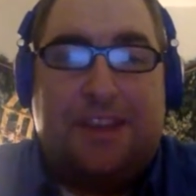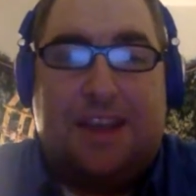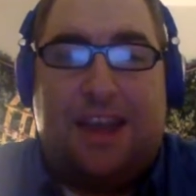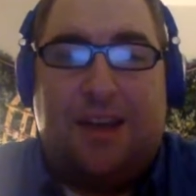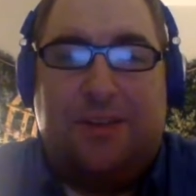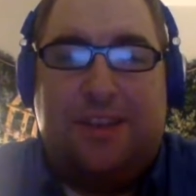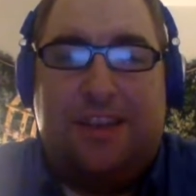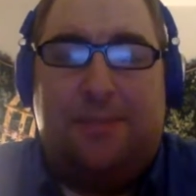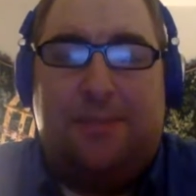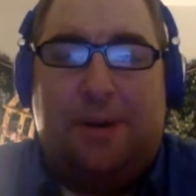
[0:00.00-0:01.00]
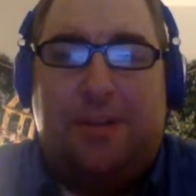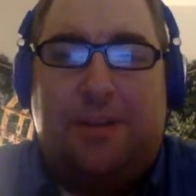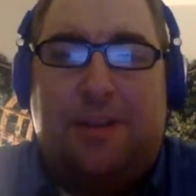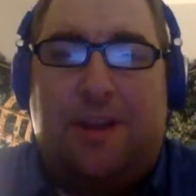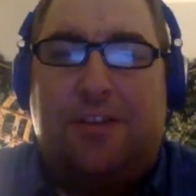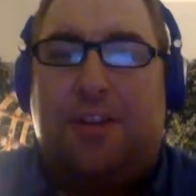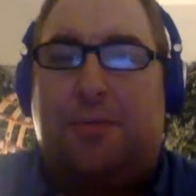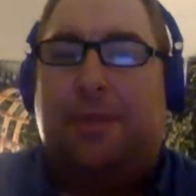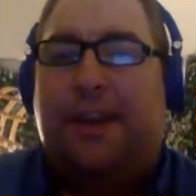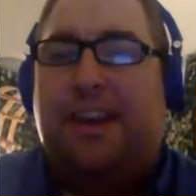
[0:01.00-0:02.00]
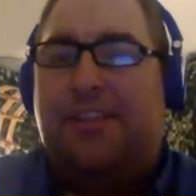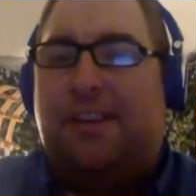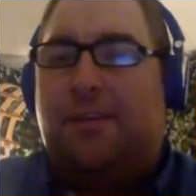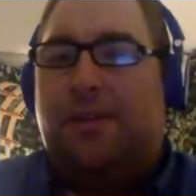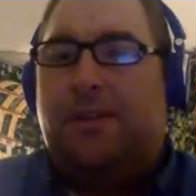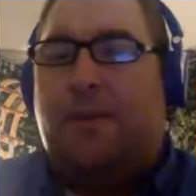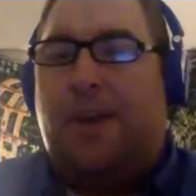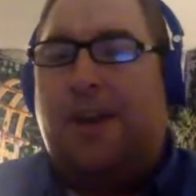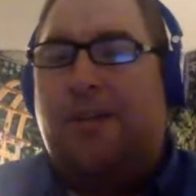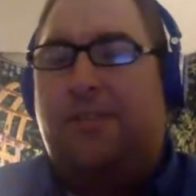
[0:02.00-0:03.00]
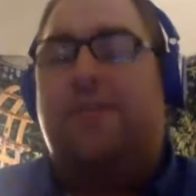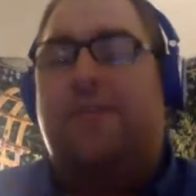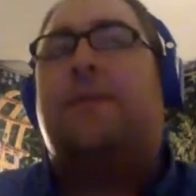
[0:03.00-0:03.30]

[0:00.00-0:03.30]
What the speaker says: I don't think he's part of the long term plans there for the Friars.